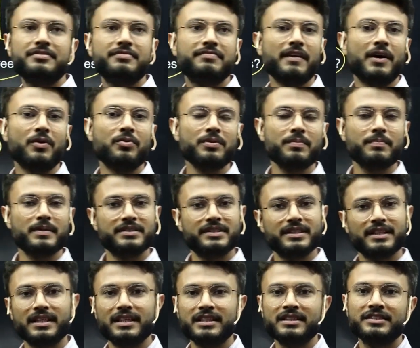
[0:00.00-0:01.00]
found
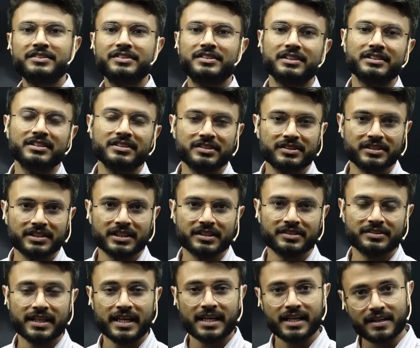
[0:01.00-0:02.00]
basically in southern states.
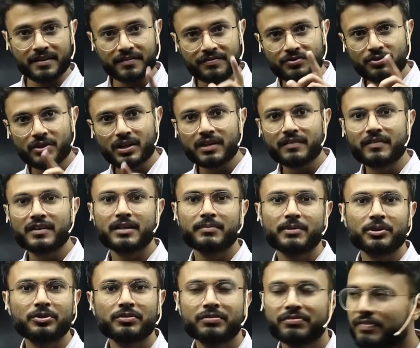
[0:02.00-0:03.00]
And if you are aware
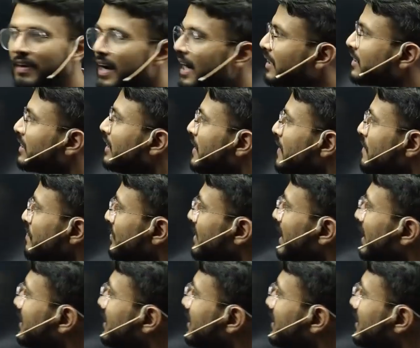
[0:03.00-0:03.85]
about the fact that